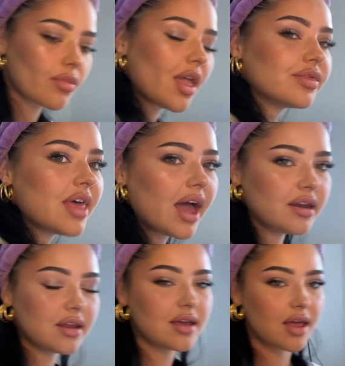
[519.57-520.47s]

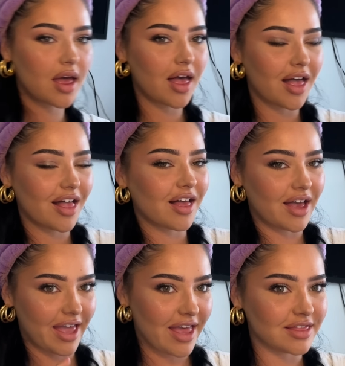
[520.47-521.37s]
Then,
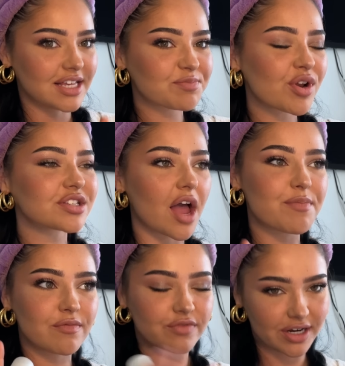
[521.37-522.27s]
okay, this product I've
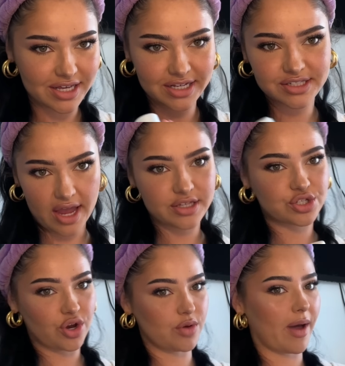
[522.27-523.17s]
been really excited to
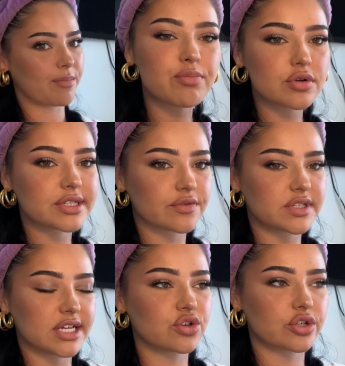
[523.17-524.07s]
show you about. I brought this off
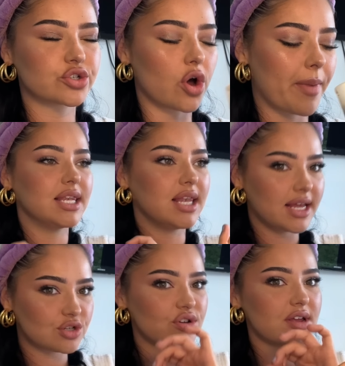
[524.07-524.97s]
TikTok Shop and
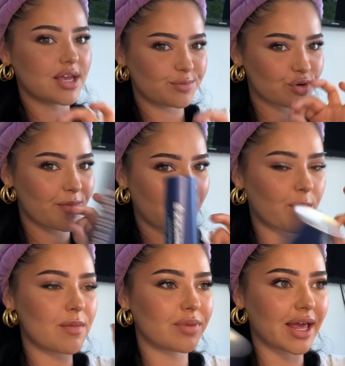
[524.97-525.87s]
literally keeps your
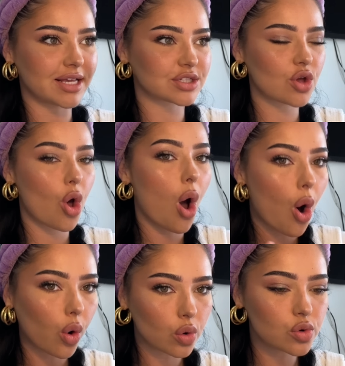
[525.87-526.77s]
makeup in place
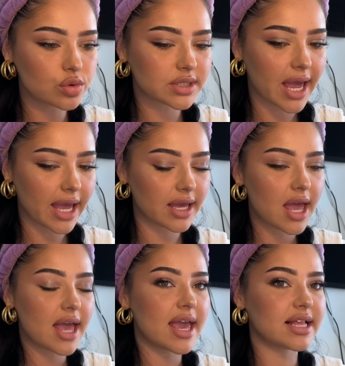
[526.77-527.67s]
all day.
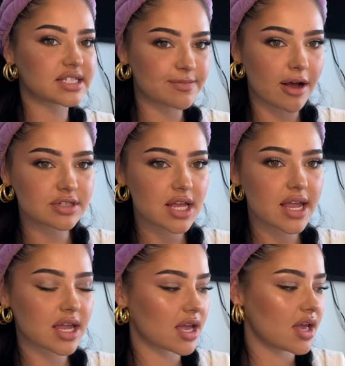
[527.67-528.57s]
It smells
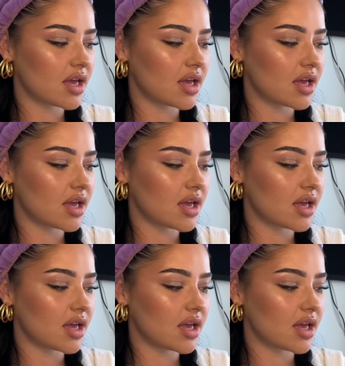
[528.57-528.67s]
like